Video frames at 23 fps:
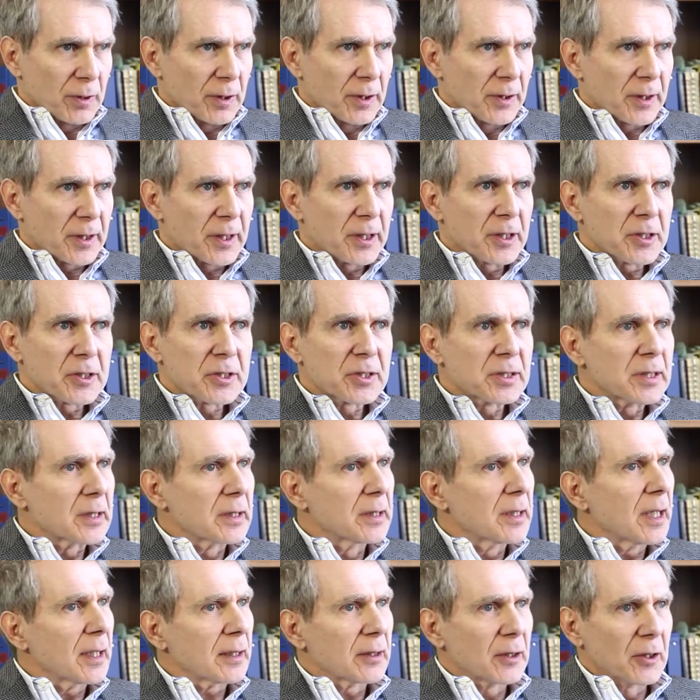and the kids did
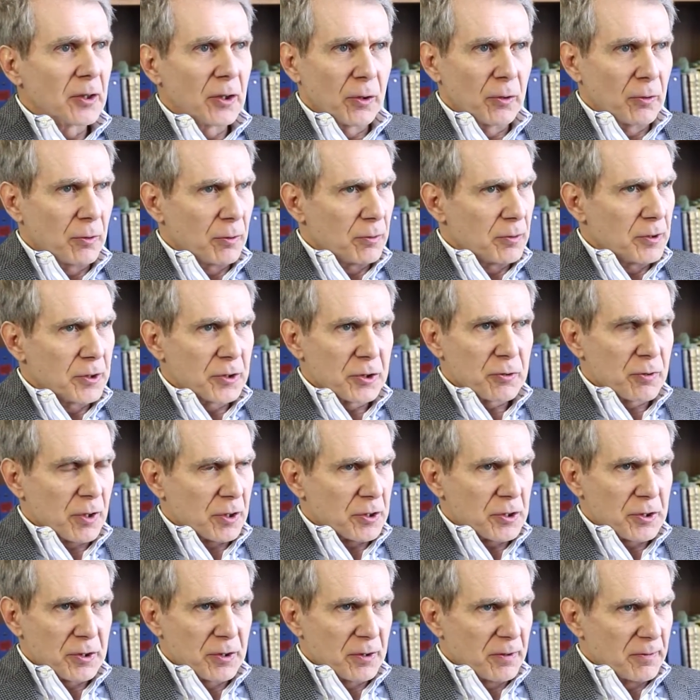not know the
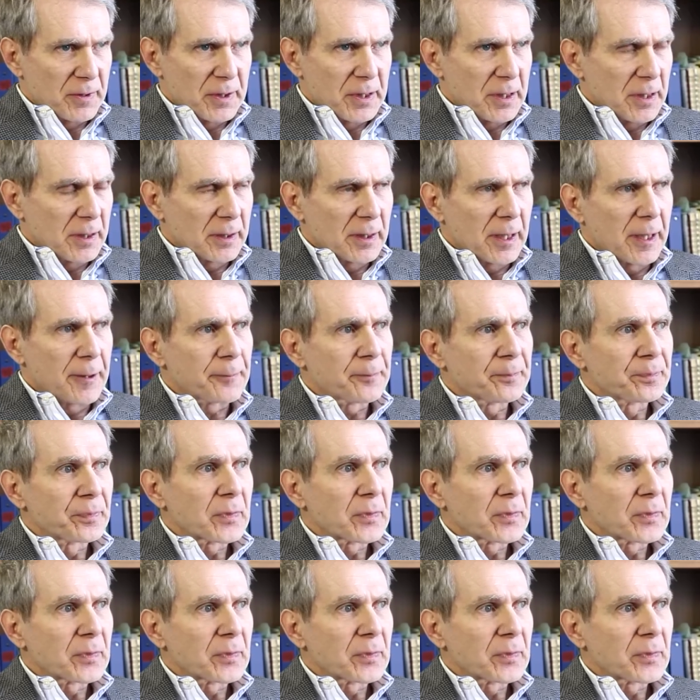structure of DNA.